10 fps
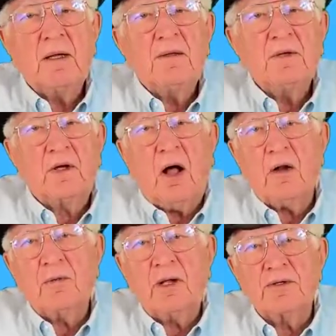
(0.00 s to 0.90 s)
The
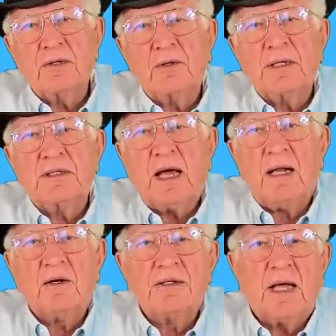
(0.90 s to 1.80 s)
Caldwell Zoo in
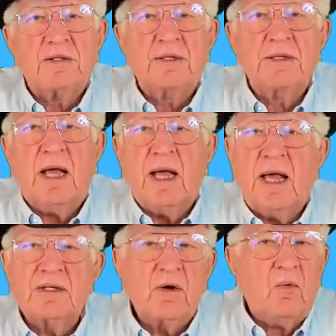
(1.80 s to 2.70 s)
Tyler, Texas
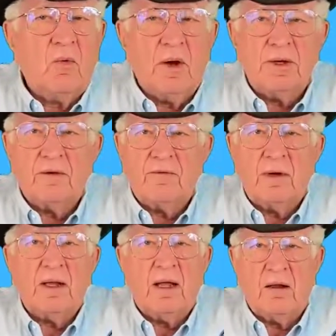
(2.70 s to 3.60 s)
has a
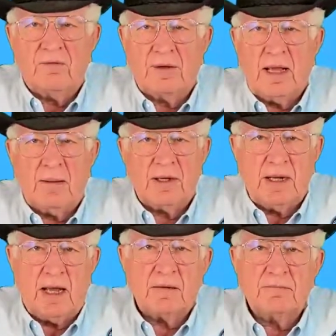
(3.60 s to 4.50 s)
wonderful elephant
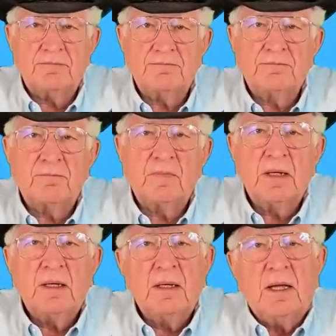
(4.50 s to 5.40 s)
habitat.
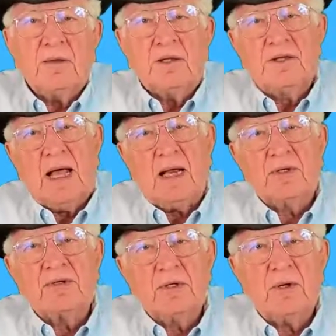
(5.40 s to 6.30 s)
The
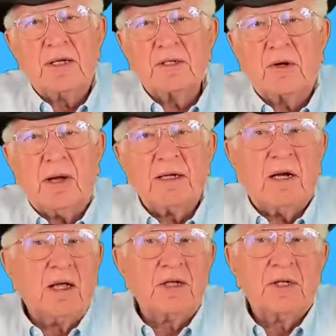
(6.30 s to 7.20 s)
Dallas Zoo has a great
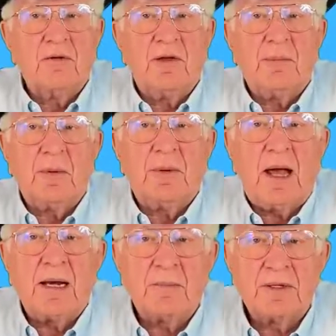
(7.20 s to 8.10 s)
collection of
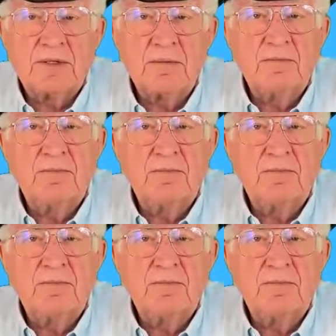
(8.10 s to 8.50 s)
hippopotamus.